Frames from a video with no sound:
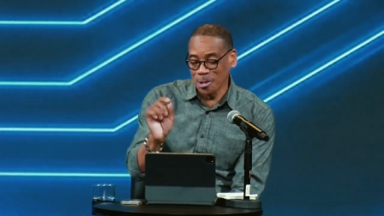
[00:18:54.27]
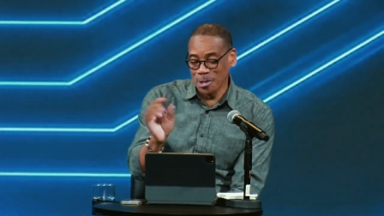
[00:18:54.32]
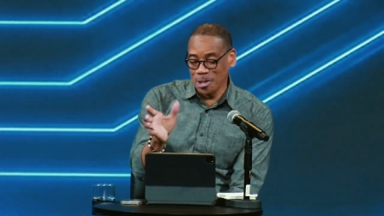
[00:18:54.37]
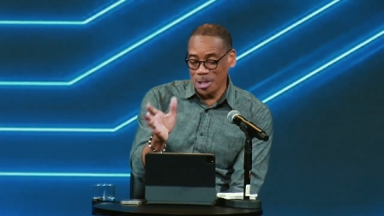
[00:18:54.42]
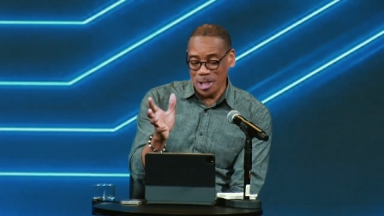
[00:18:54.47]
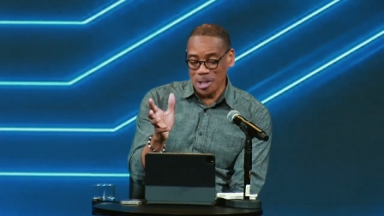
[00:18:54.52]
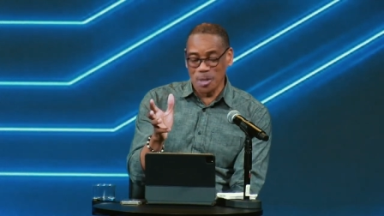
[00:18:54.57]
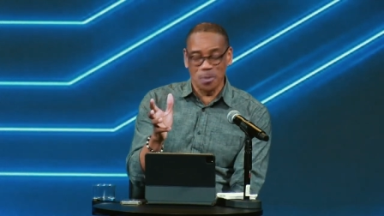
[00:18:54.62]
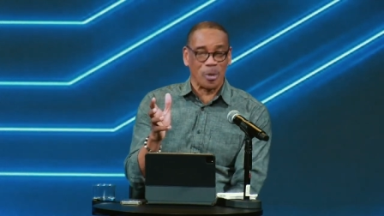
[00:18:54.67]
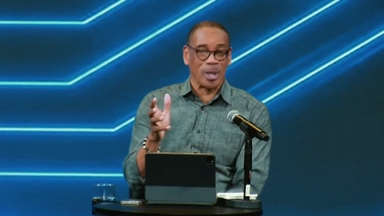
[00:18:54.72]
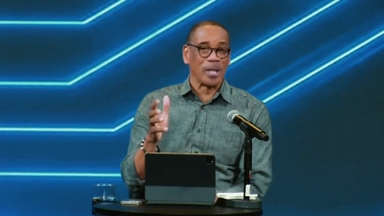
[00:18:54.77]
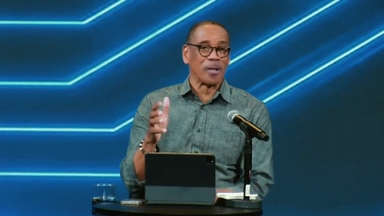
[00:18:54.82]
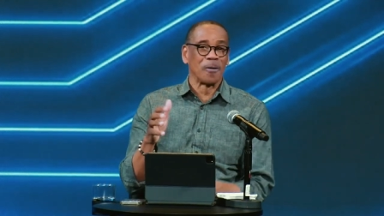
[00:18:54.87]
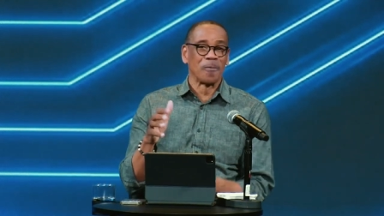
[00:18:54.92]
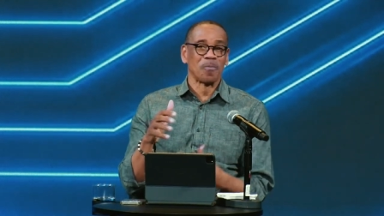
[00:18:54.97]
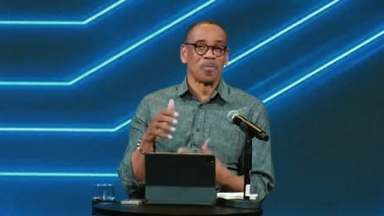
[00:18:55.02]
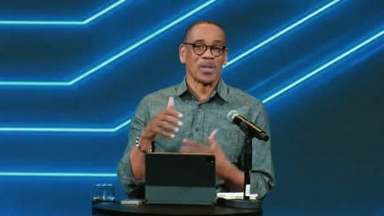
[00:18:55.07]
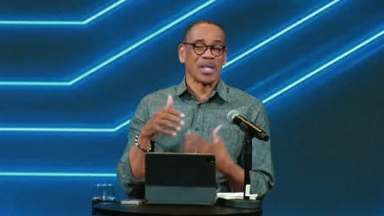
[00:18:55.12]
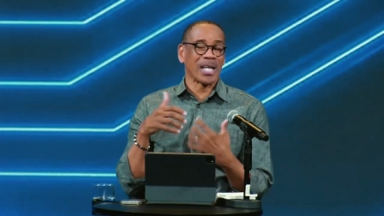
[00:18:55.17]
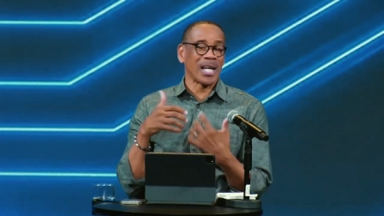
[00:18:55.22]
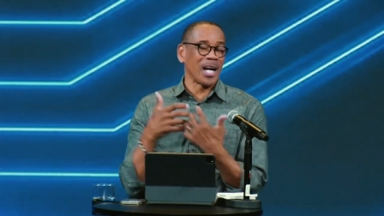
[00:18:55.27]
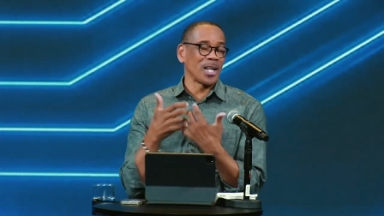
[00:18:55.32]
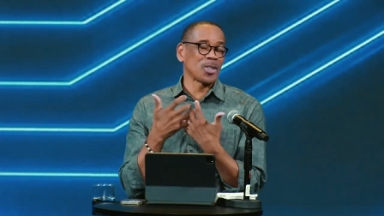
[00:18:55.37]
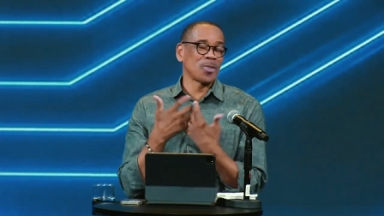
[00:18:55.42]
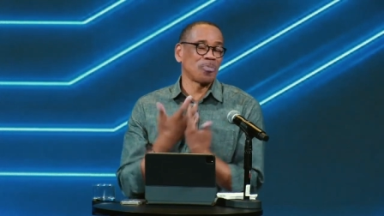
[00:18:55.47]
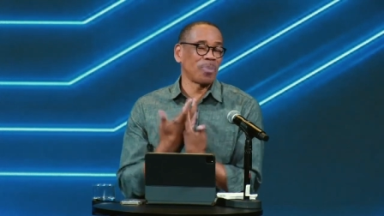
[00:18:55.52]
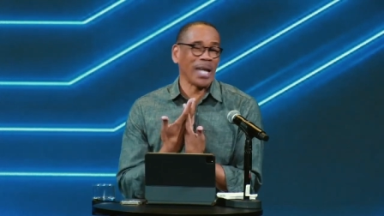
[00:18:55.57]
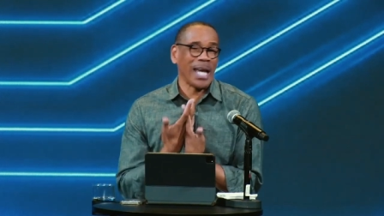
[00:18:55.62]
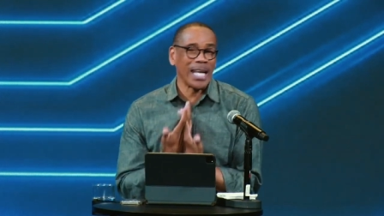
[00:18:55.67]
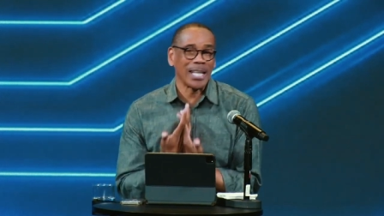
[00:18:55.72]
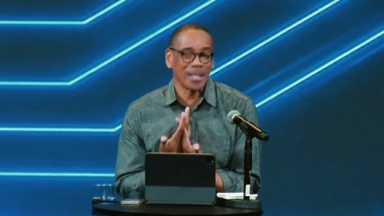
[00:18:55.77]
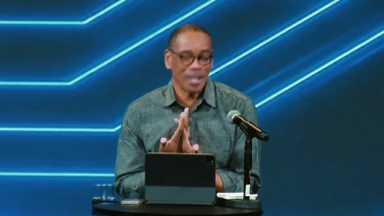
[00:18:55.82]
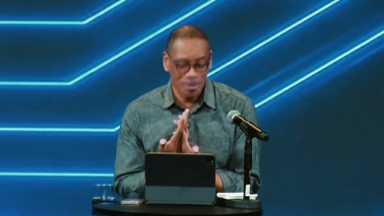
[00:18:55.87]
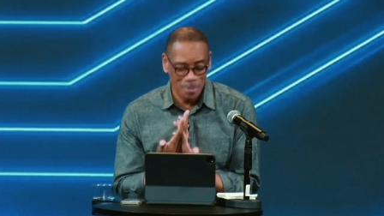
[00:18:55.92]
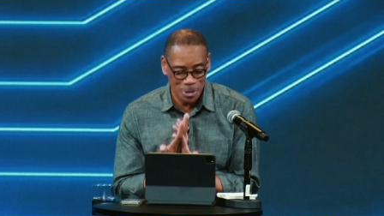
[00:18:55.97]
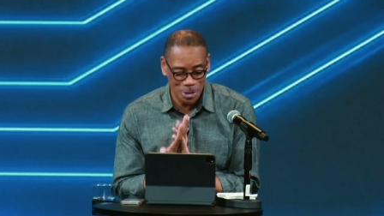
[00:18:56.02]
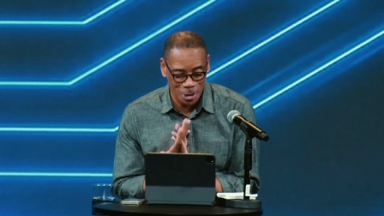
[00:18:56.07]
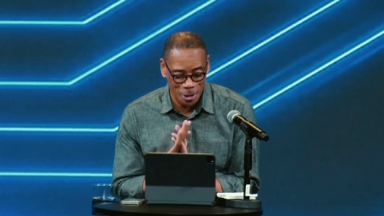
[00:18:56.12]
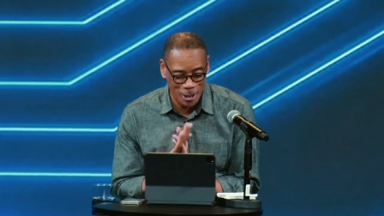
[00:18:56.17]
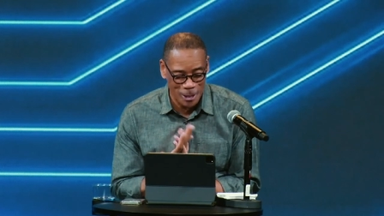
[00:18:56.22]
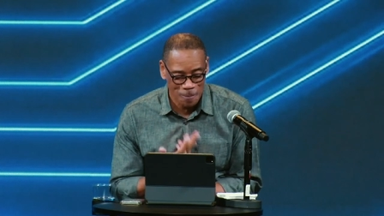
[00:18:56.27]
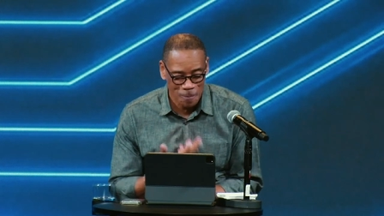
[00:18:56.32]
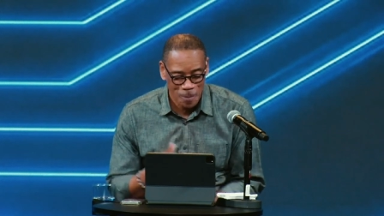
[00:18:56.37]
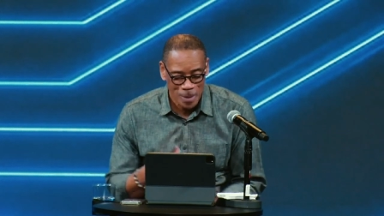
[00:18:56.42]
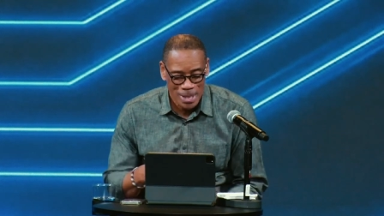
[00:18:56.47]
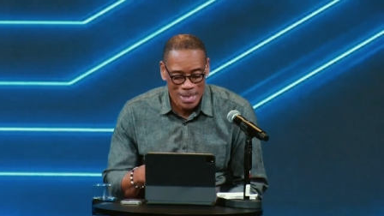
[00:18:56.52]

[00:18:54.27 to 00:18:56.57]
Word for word: Jezreel, God's plan. I'm sorry.